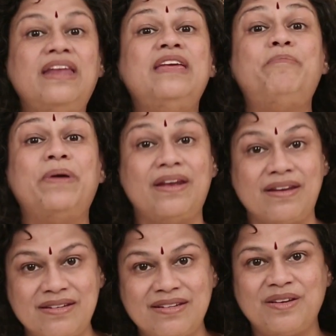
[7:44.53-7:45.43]
Any
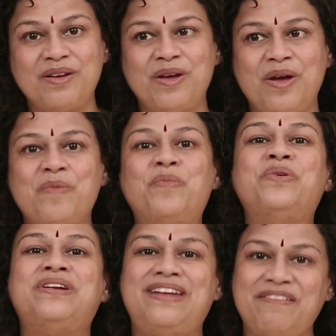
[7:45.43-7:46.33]
parent
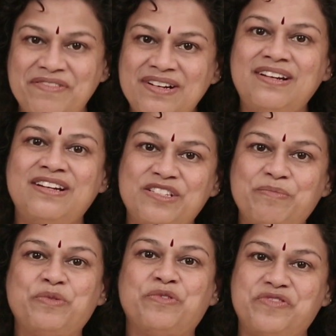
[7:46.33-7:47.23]
would definitely
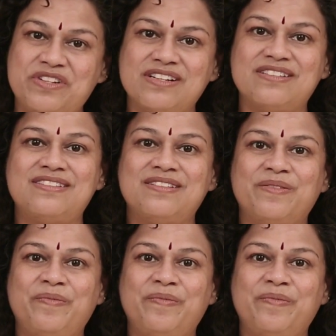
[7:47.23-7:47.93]
disapprove of drugs.